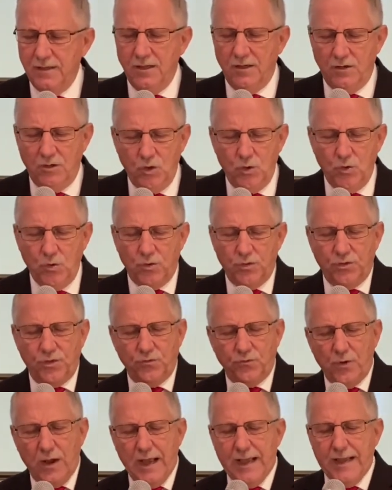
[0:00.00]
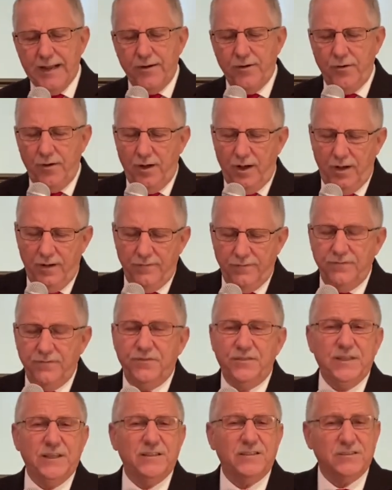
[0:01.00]
Luke, the writer of
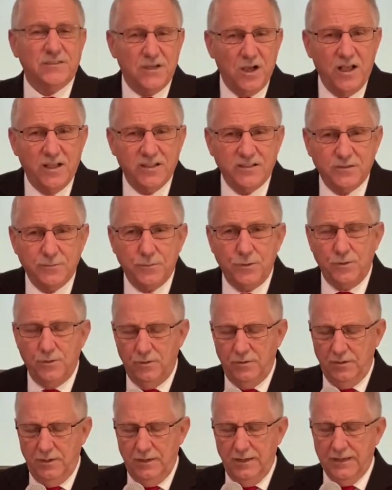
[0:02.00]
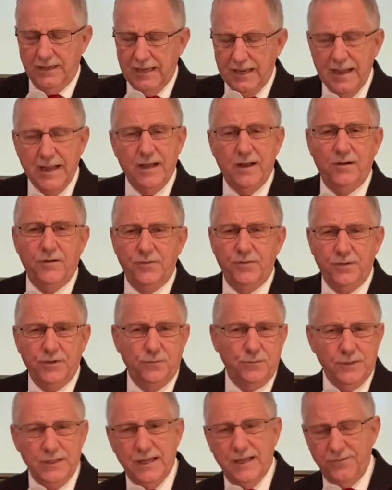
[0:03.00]
this gospel account that
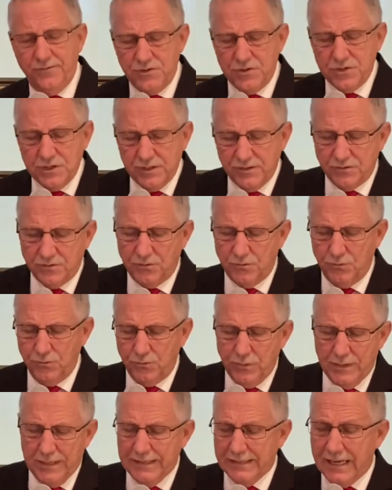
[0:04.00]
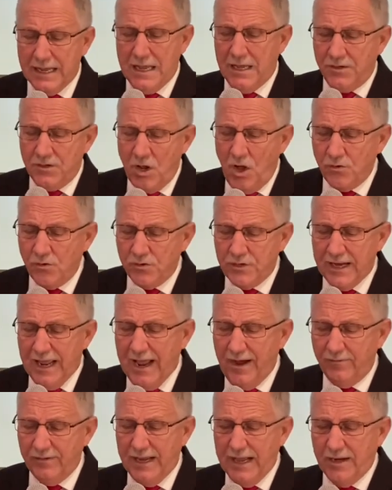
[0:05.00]
we have just read, no
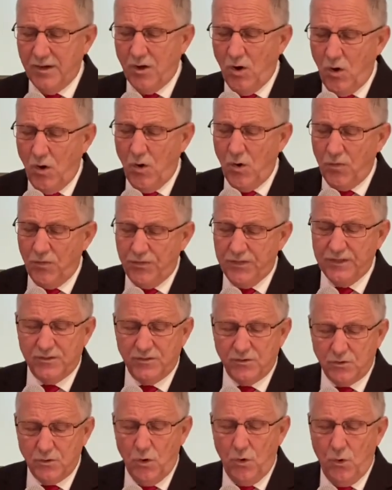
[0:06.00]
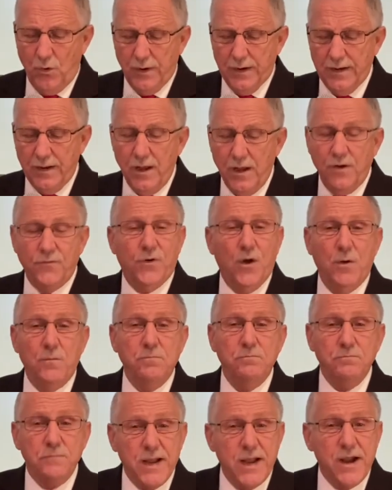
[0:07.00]
doubt had heard this story
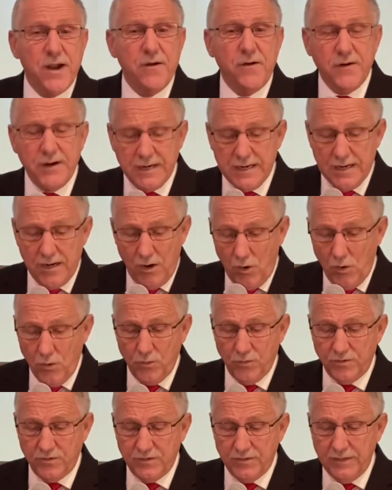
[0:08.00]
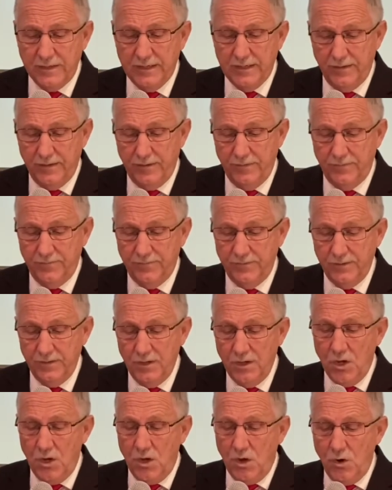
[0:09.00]
from Mary herself
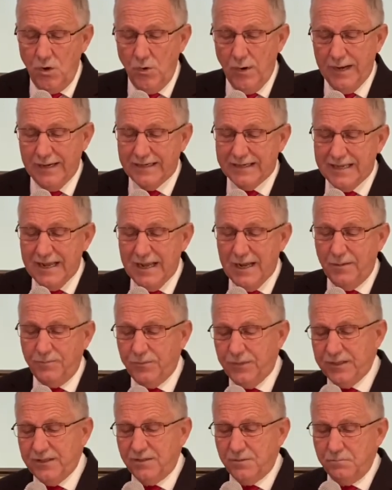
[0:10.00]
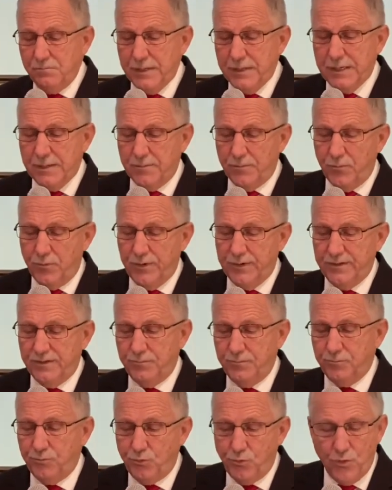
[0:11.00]
who had kept these memories
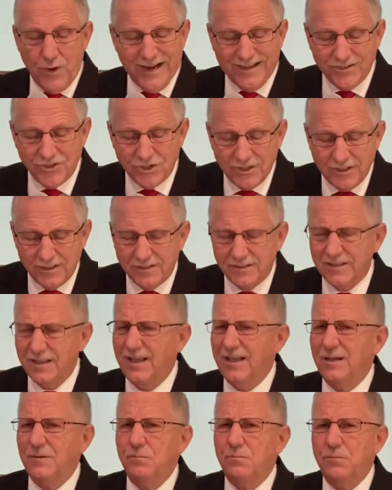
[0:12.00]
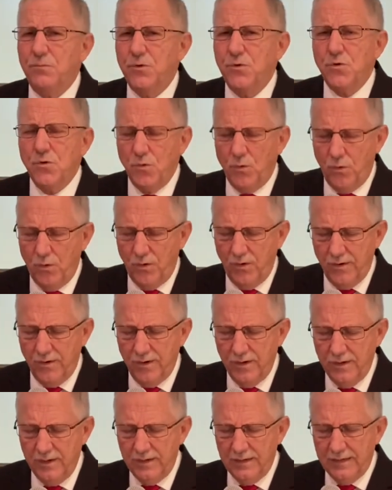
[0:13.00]
precious and
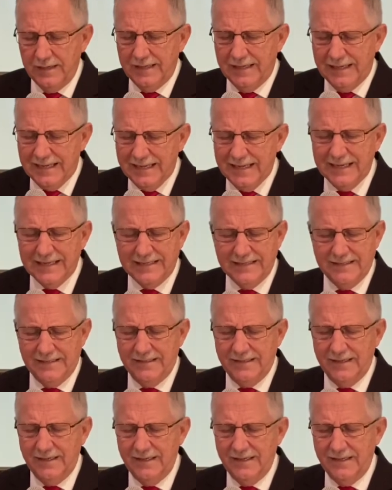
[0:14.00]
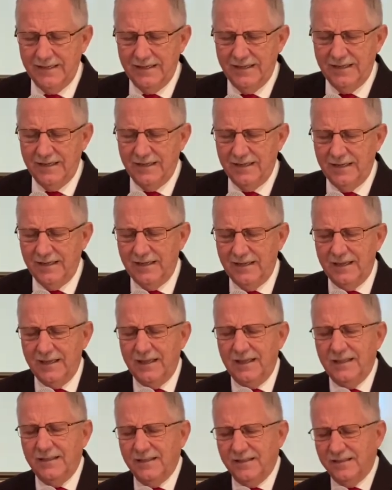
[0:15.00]
pure, hidden
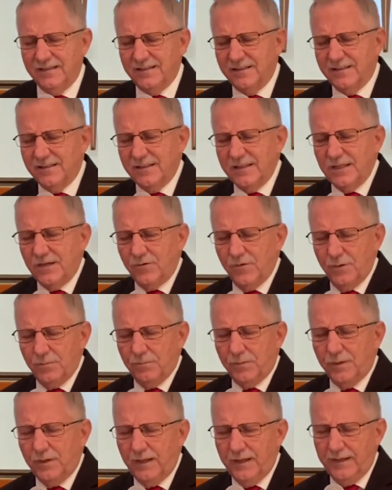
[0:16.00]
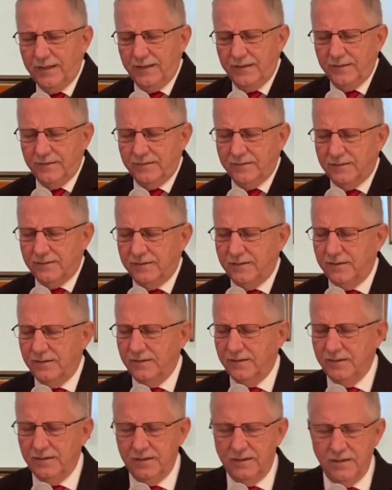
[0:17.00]
in the secret place
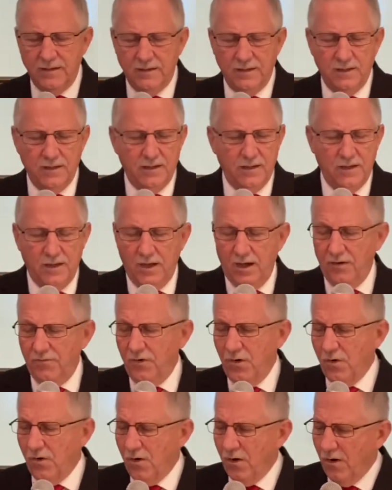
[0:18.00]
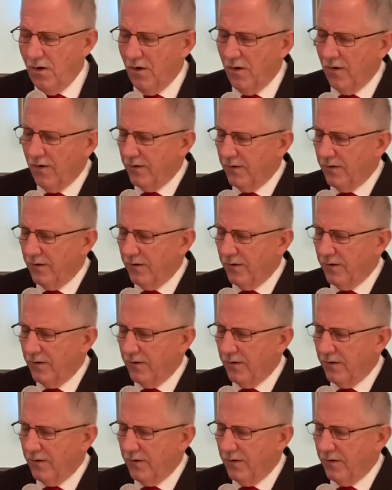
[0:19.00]
of her heart.